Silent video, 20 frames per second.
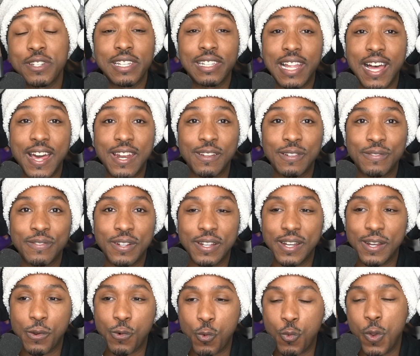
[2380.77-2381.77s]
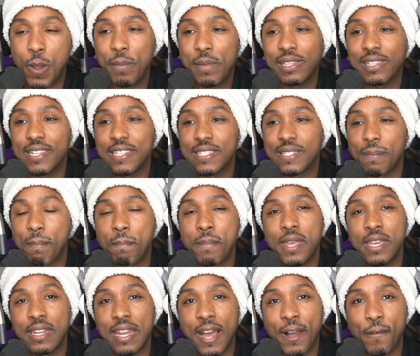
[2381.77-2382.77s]
a lot of womenless
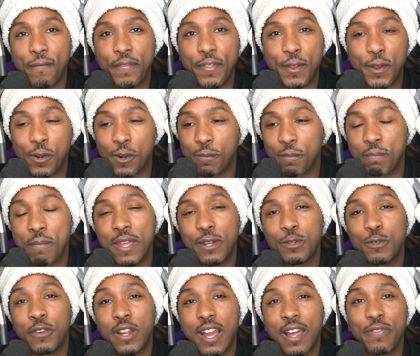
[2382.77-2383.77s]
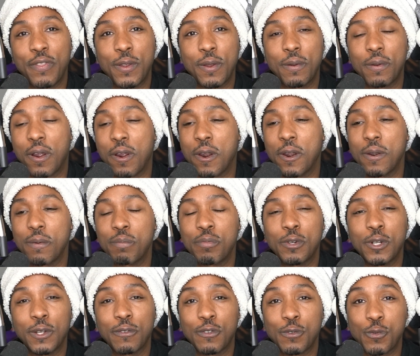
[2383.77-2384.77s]
men out there, or men who've gotten their heart
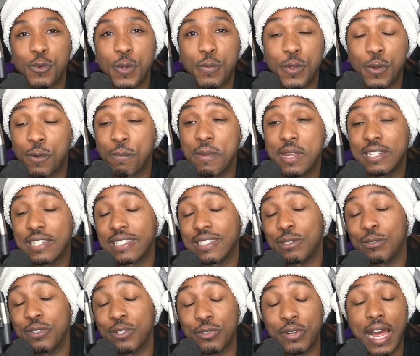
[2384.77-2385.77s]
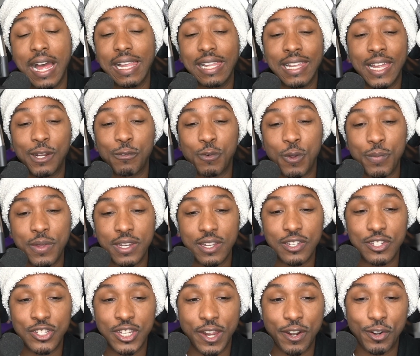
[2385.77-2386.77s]
broken from women, or men just who do not like women
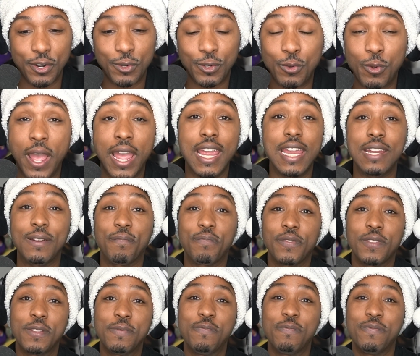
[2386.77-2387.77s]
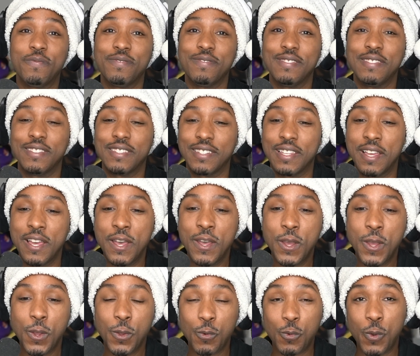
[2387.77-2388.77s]
in general, who hate
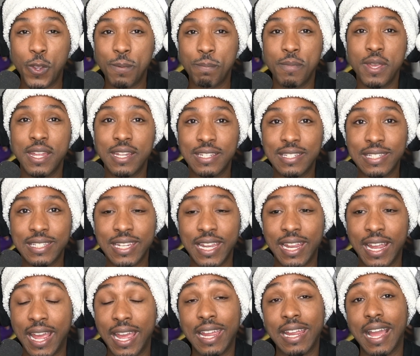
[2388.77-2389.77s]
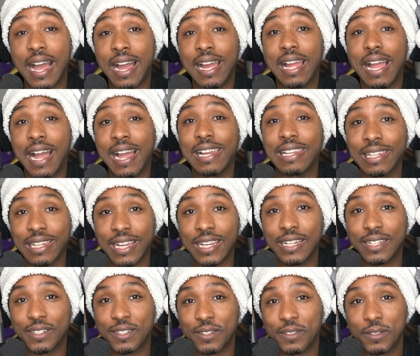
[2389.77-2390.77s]
when men say, hey, I
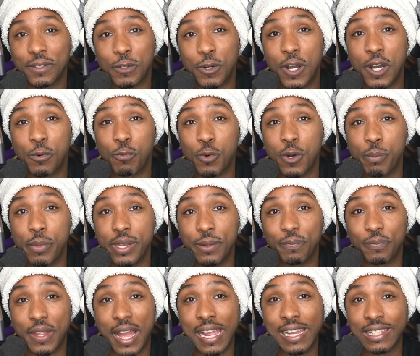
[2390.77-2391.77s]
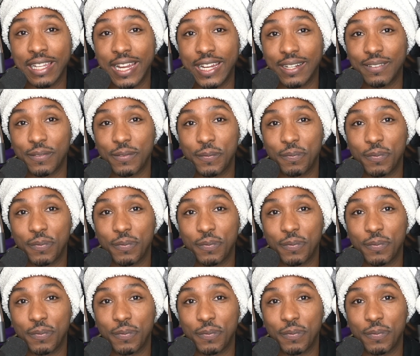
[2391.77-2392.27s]
like a woman. I like